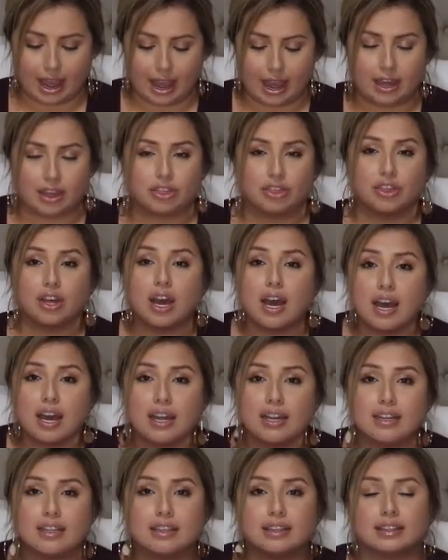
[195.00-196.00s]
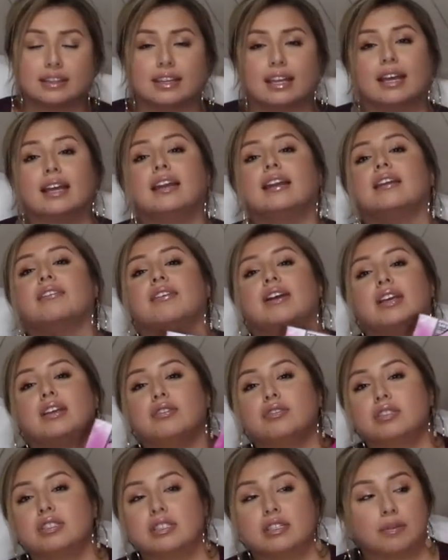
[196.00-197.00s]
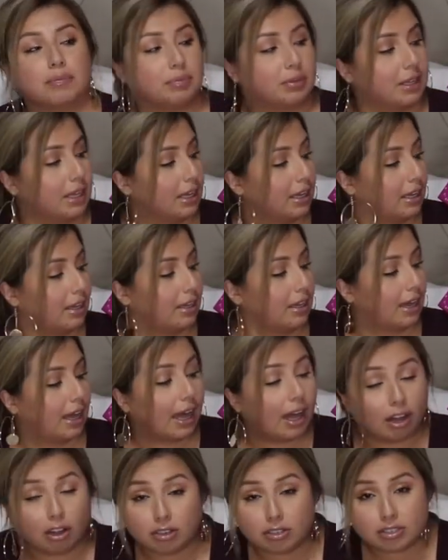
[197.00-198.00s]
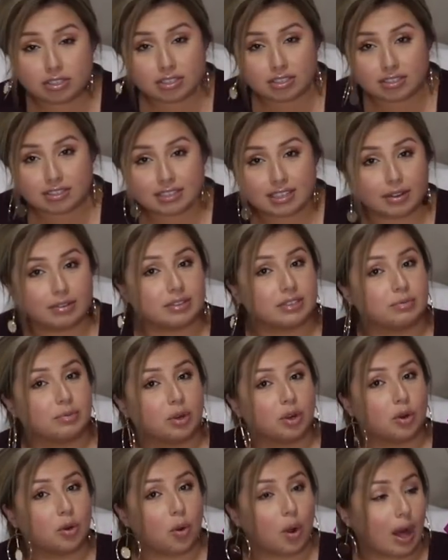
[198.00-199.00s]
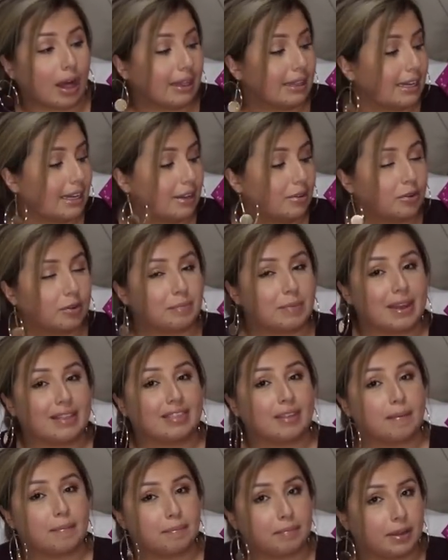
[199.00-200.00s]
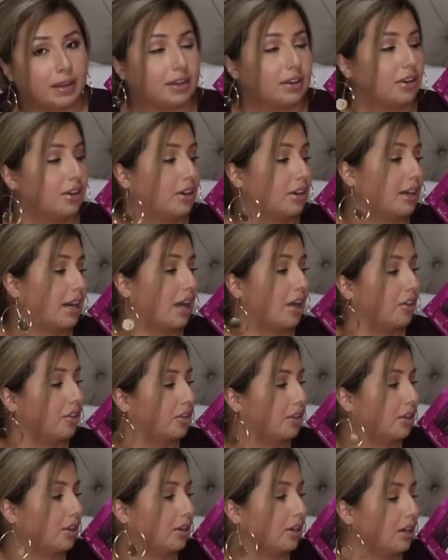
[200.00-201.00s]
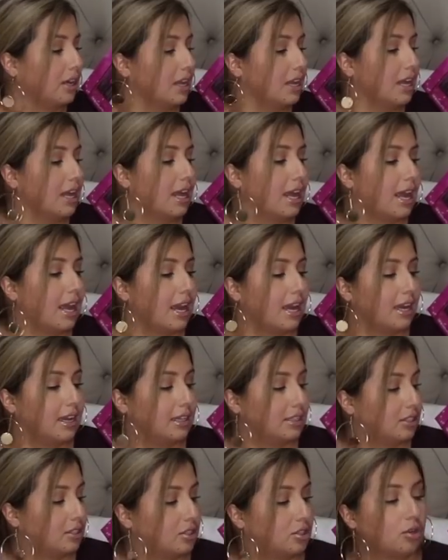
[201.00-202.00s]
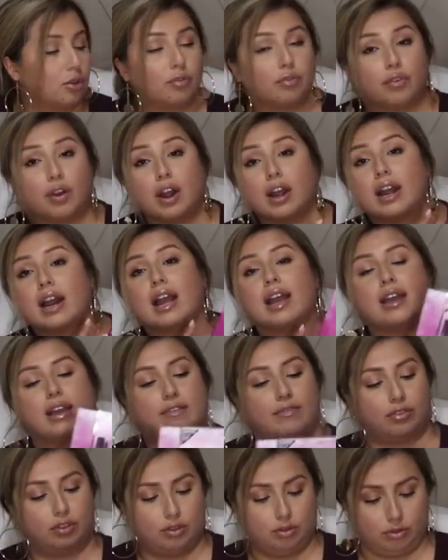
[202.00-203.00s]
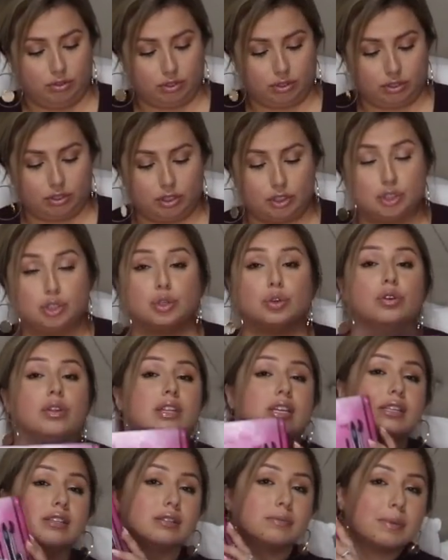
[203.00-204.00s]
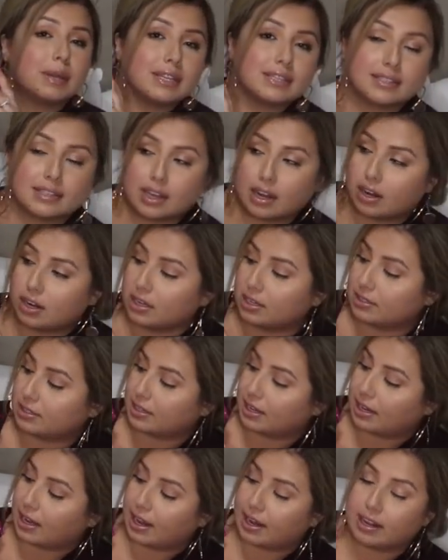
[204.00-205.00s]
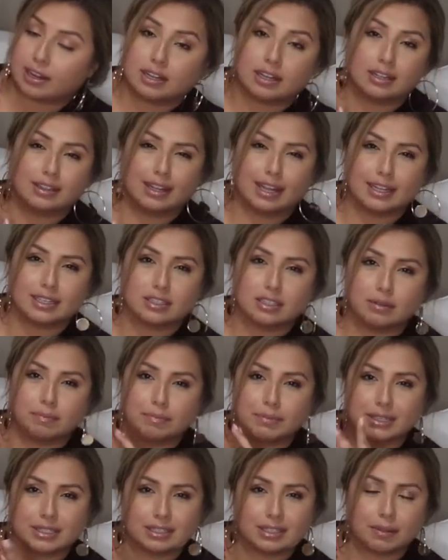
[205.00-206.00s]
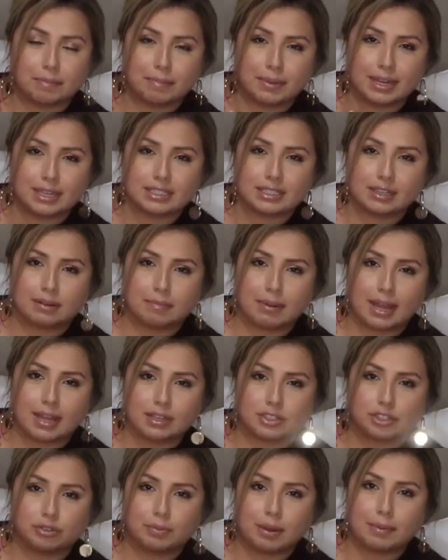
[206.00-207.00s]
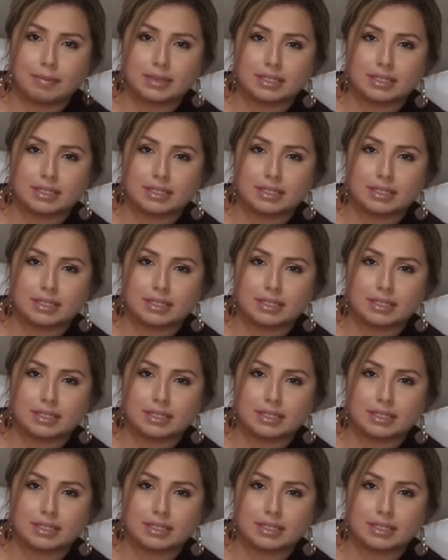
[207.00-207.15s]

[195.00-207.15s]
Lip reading: I thought that if I used something else that was more quality, would make them better and healthier. And so far I have used two of these mascaras, and I like to mix and match my